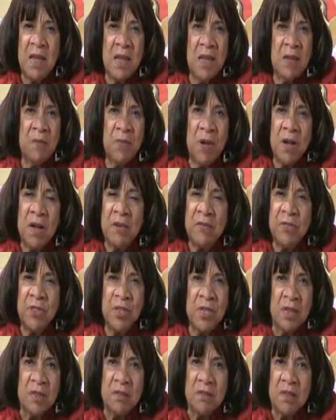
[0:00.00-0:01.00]
the name of
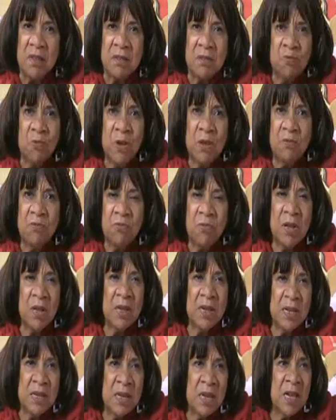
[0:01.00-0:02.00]
Jesus. And, we and,
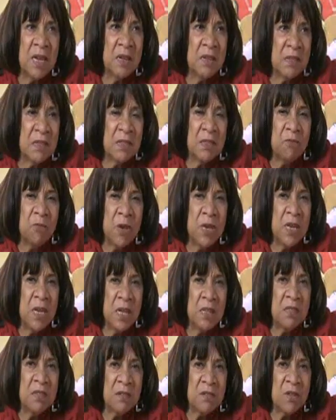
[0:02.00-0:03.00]
really need we
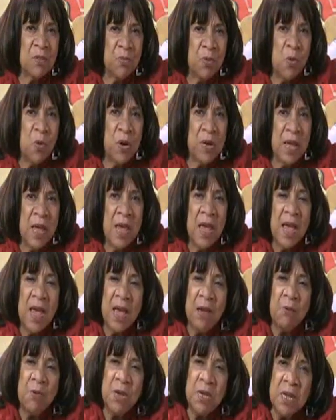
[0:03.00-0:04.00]
need the support
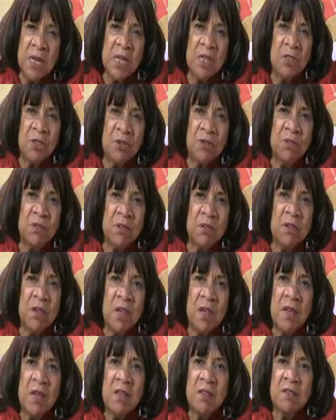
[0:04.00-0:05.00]
and we need you
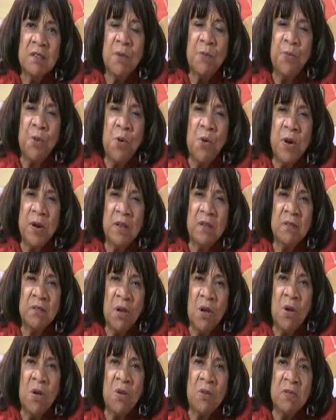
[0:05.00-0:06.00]
to support
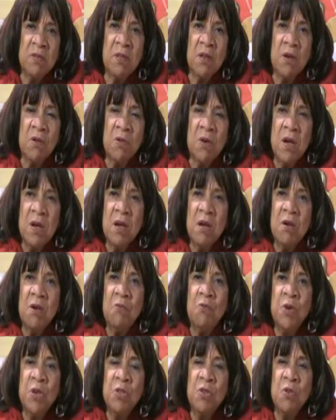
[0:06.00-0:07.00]
us also
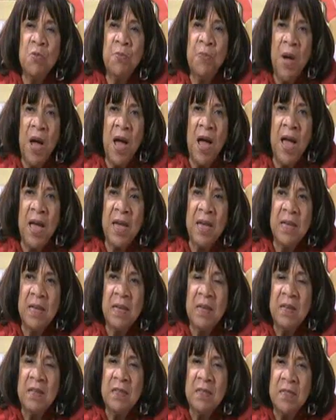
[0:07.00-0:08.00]
when you
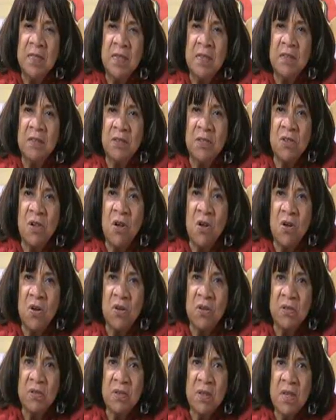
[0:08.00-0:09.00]
buy these
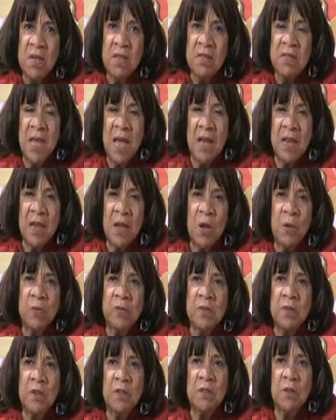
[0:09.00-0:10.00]
songs. Amen. That
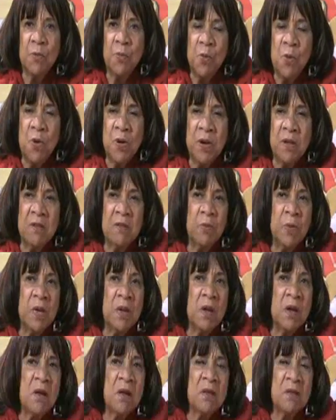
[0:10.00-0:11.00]
helps to support us
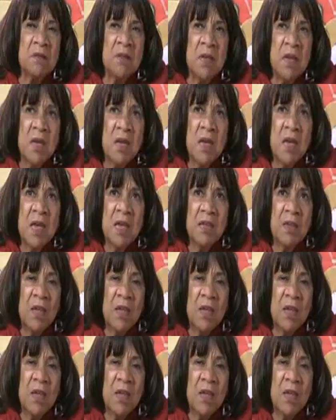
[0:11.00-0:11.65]
because